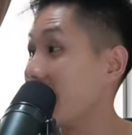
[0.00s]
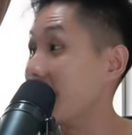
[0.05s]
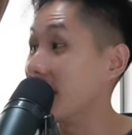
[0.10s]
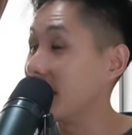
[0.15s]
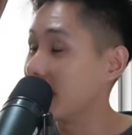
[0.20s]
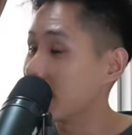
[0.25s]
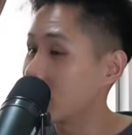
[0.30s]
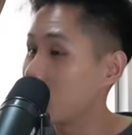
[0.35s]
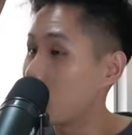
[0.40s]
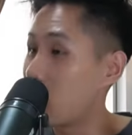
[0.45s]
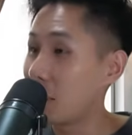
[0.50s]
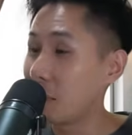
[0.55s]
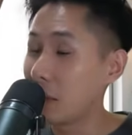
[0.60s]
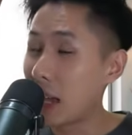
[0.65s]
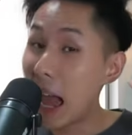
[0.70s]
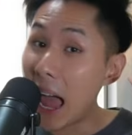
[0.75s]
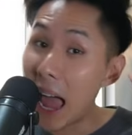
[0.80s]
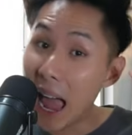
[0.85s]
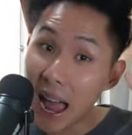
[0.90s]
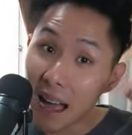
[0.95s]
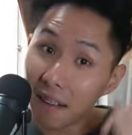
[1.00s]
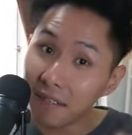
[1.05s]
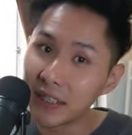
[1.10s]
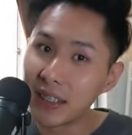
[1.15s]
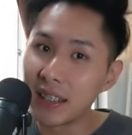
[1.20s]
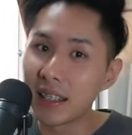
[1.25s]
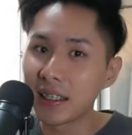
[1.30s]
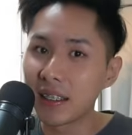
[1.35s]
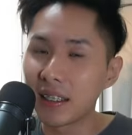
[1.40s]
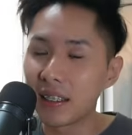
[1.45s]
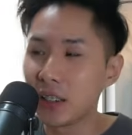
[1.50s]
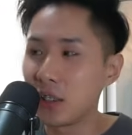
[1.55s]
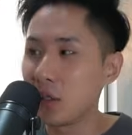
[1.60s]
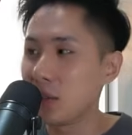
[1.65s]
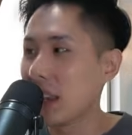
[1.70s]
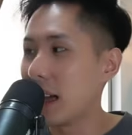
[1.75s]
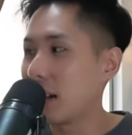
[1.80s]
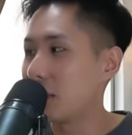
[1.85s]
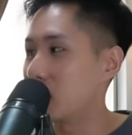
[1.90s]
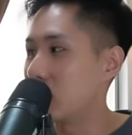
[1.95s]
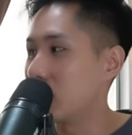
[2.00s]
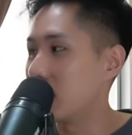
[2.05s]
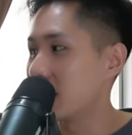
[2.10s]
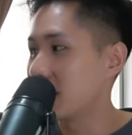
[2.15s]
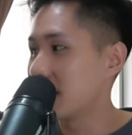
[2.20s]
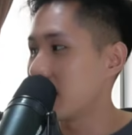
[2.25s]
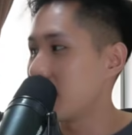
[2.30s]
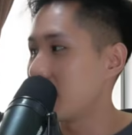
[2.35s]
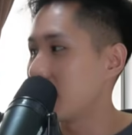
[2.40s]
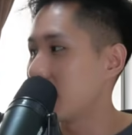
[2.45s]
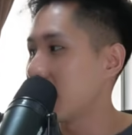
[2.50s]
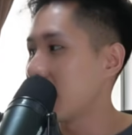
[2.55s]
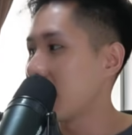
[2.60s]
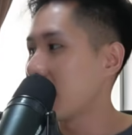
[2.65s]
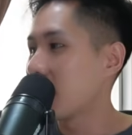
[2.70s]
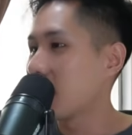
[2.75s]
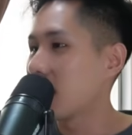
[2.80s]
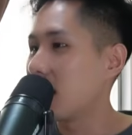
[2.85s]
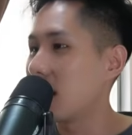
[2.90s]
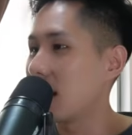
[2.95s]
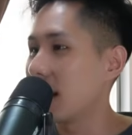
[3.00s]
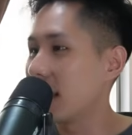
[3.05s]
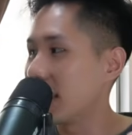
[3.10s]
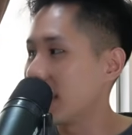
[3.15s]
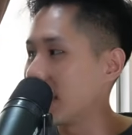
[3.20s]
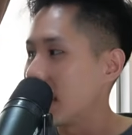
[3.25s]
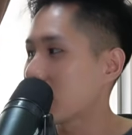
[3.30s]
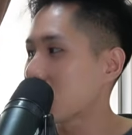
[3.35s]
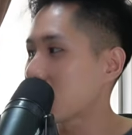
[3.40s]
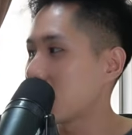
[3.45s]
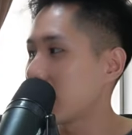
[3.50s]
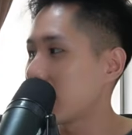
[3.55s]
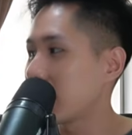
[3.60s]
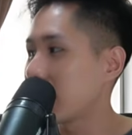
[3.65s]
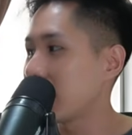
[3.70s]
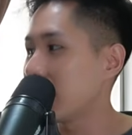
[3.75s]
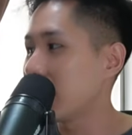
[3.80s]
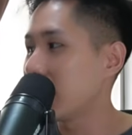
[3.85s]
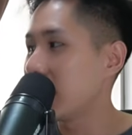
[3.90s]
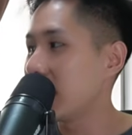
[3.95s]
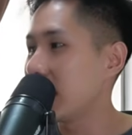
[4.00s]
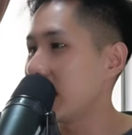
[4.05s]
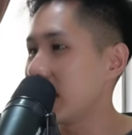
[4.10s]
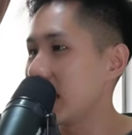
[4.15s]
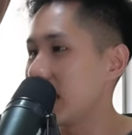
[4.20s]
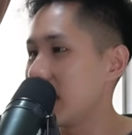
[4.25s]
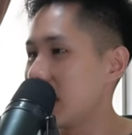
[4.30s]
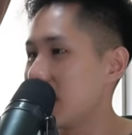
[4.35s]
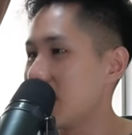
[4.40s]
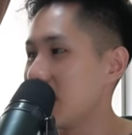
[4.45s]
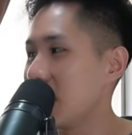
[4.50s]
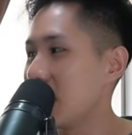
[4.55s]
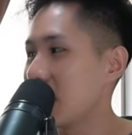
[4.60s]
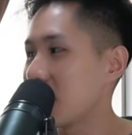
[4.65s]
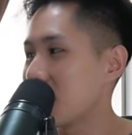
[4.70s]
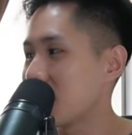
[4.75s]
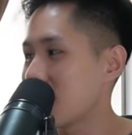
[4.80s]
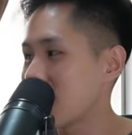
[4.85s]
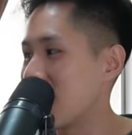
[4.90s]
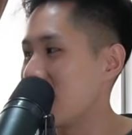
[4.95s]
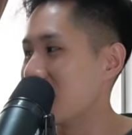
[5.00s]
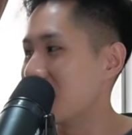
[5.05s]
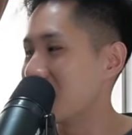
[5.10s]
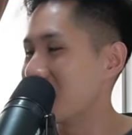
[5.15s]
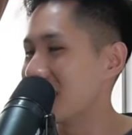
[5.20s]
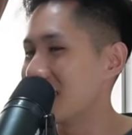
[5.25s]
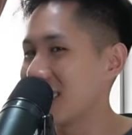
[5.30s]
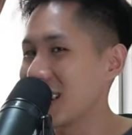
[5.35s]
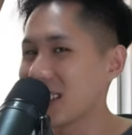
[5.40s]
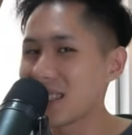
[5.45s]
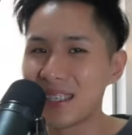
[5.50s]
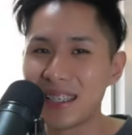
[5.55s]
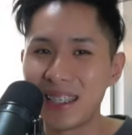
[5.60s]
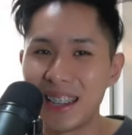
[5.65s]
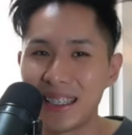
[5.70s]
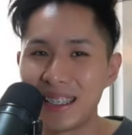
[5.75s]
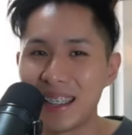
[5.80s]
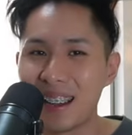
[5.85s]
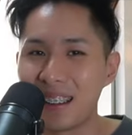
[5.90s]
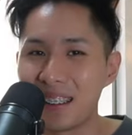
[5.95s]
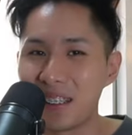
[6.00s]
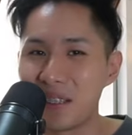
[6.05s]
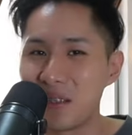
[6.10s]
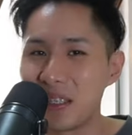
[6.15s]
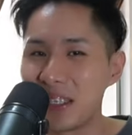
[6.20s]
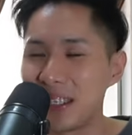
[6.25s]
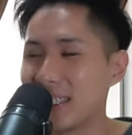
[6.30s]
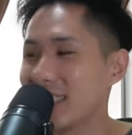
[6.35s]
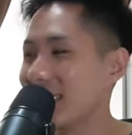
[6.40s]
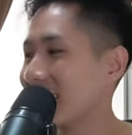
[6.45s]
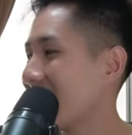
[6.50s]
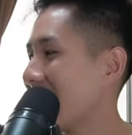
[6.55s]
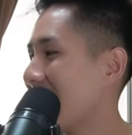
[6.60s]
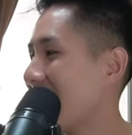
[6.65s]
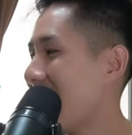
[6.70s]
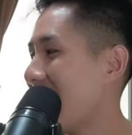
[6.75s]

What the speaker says: This is when we have another new level of ROM called electrically EEPROM. Not sure that's how you read it.